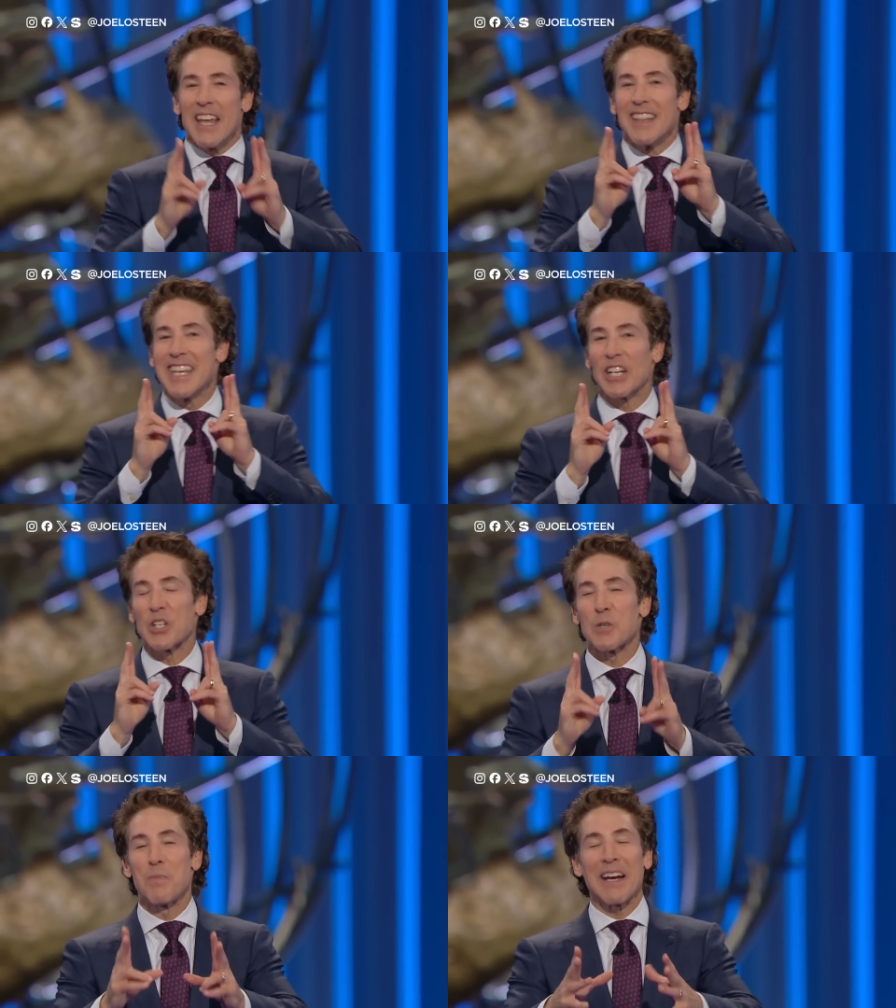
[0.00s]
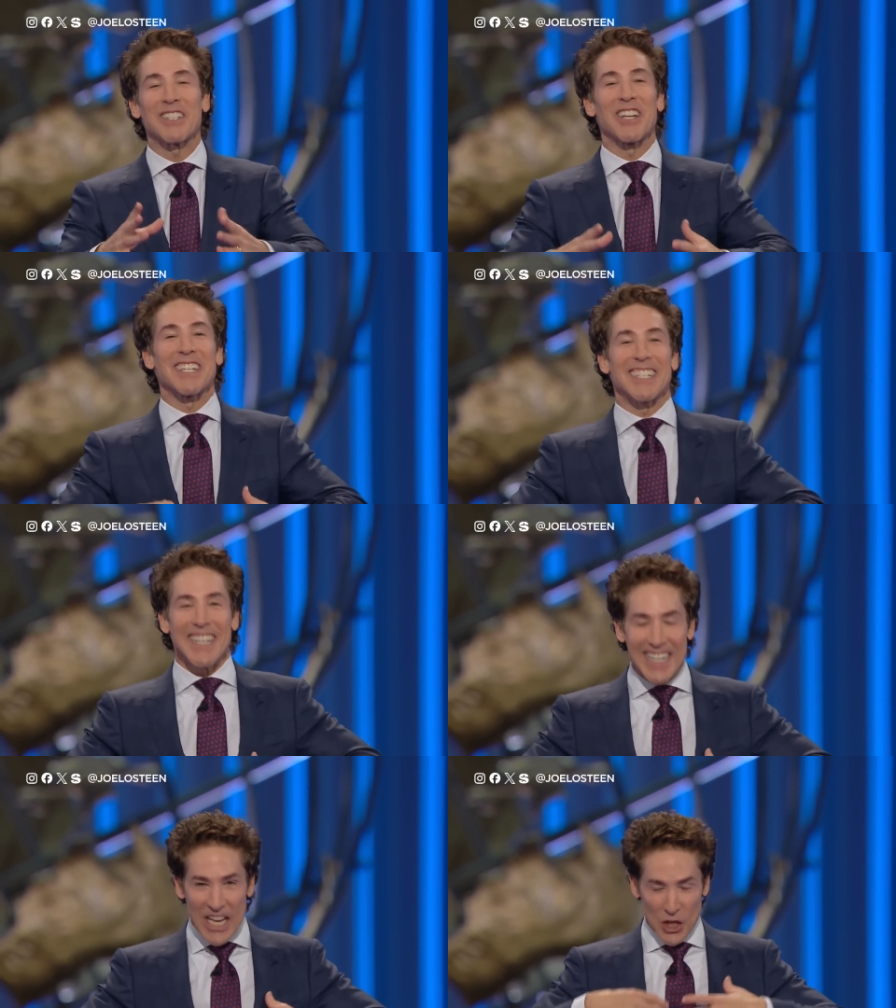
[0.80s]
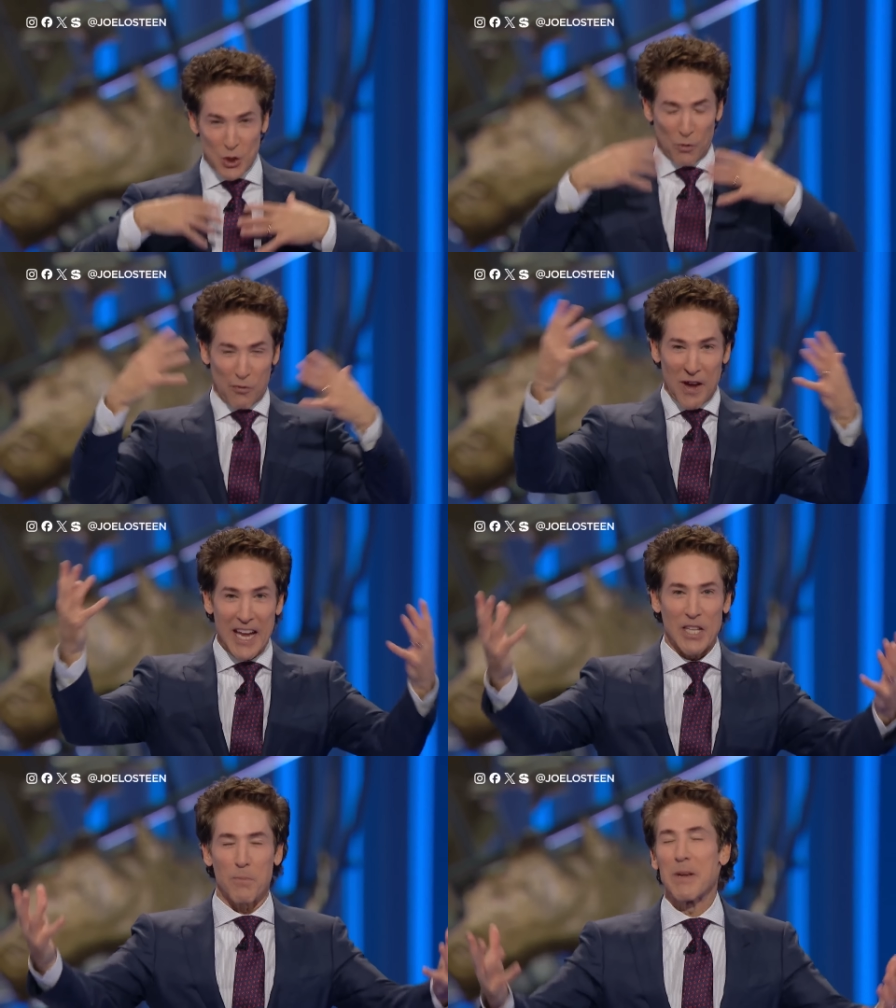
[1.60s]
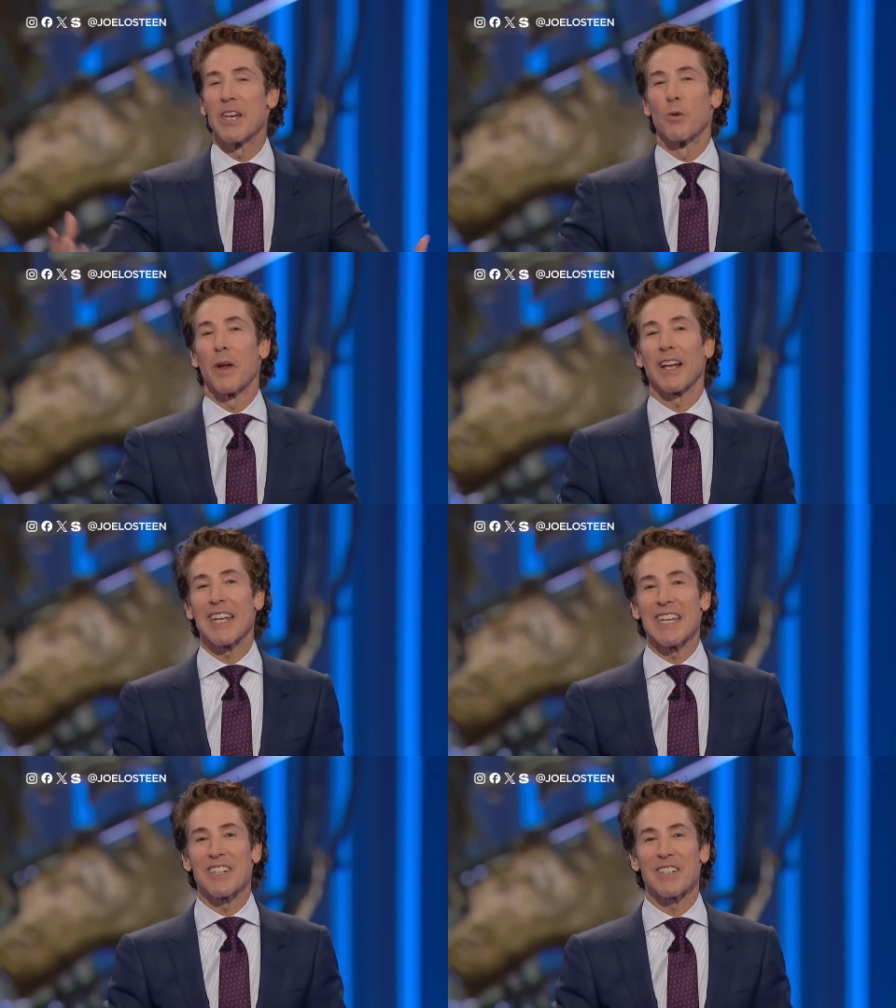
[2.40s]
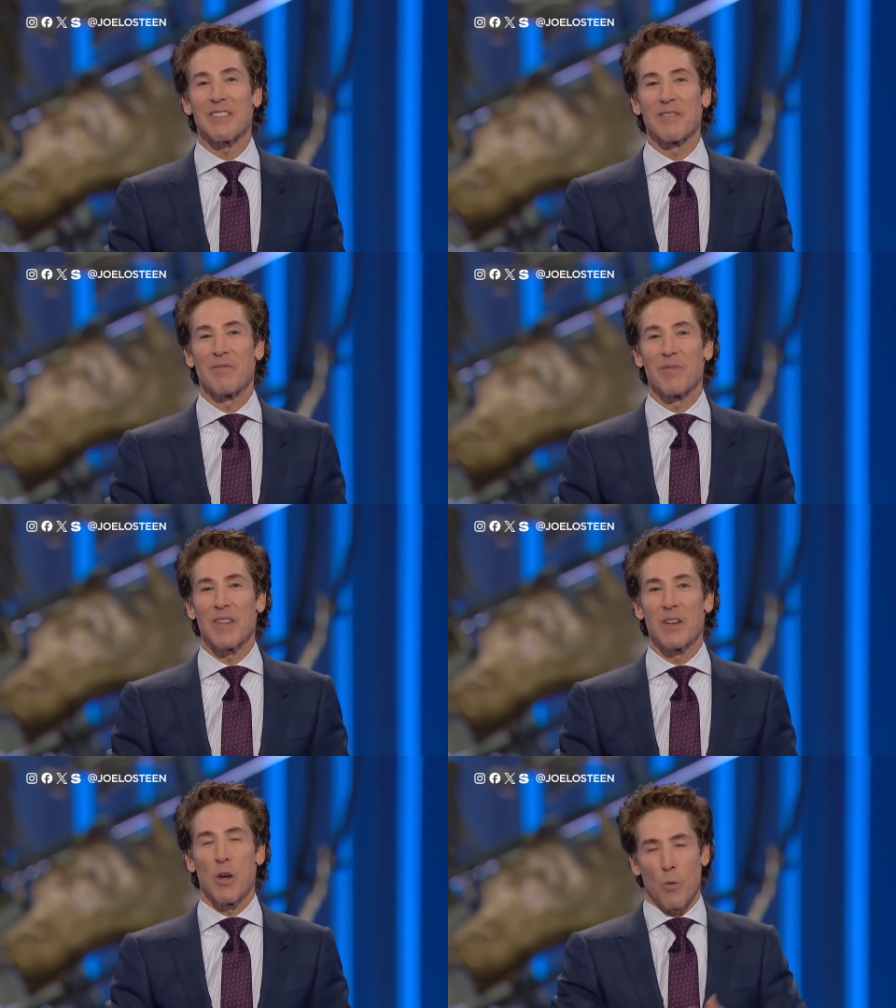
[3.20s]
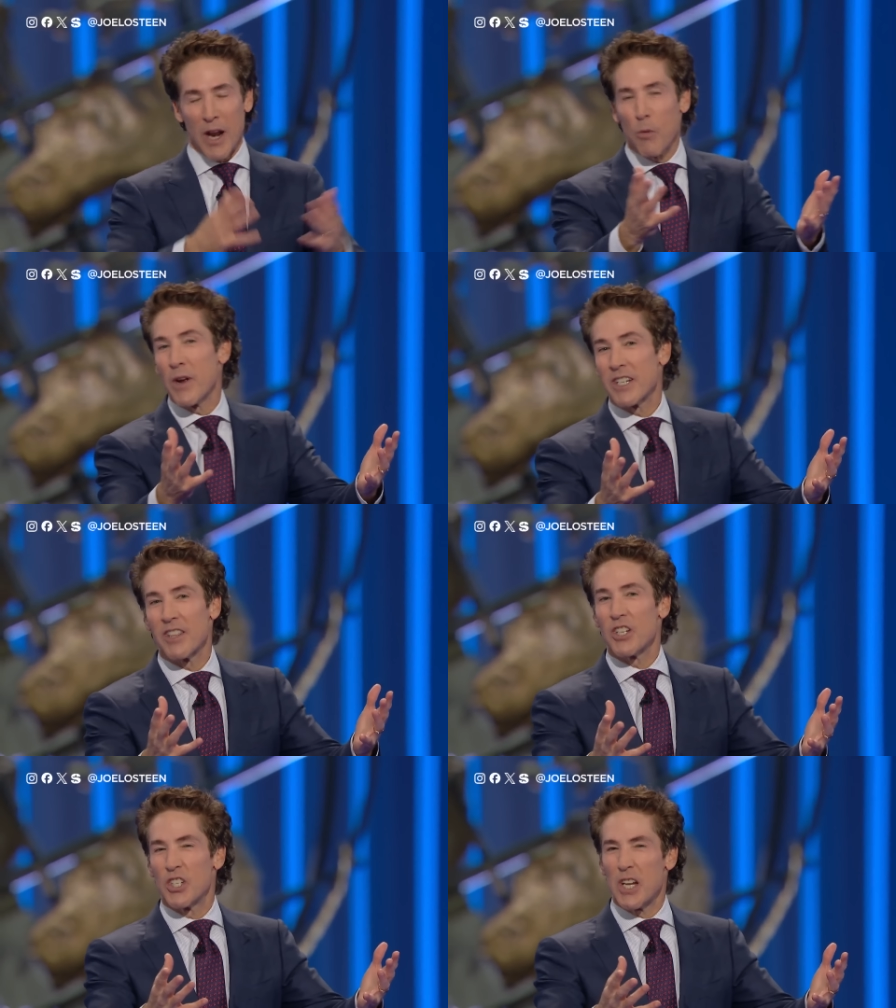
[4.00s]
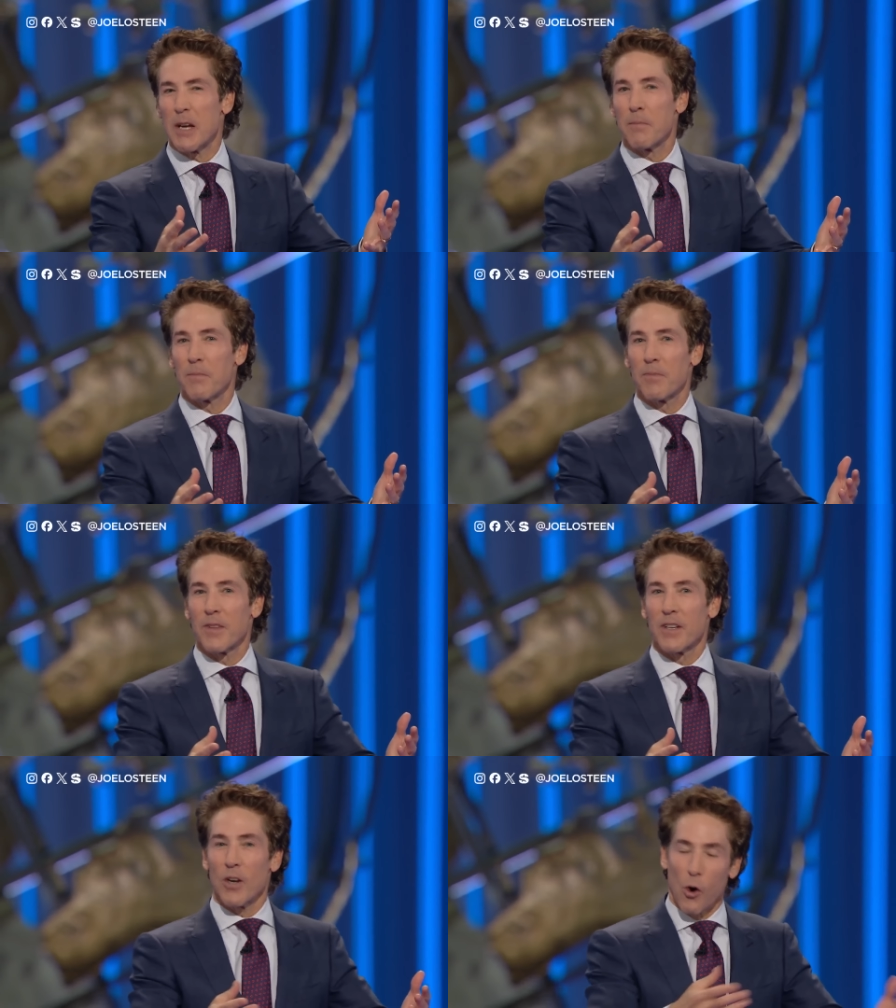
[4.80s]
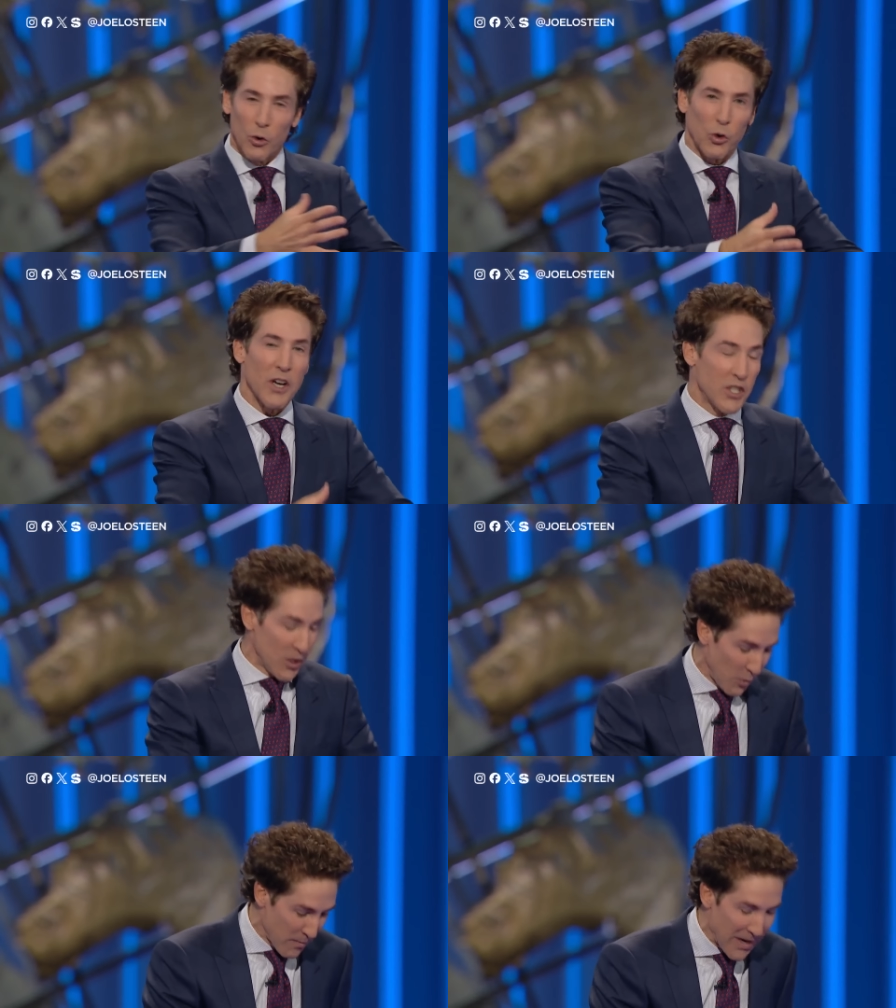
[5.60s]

The expectancy is your faith being released. When I went to the gym on crutches when